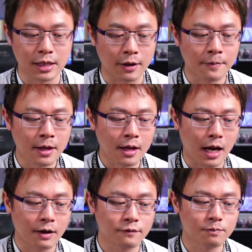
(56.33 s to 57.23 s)
Now,
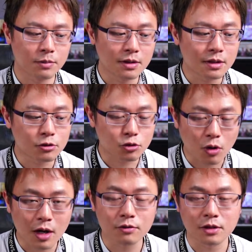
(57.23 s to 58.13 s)
I've
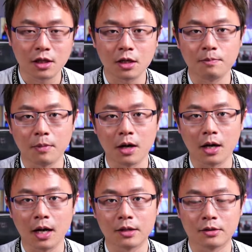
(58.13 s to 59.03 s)
tried to keep my
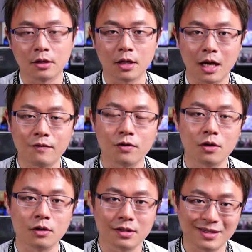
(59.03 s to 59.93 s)
eyes on
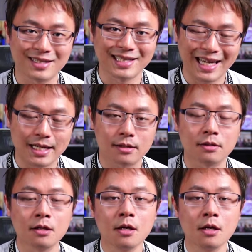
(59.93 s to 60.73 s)
every state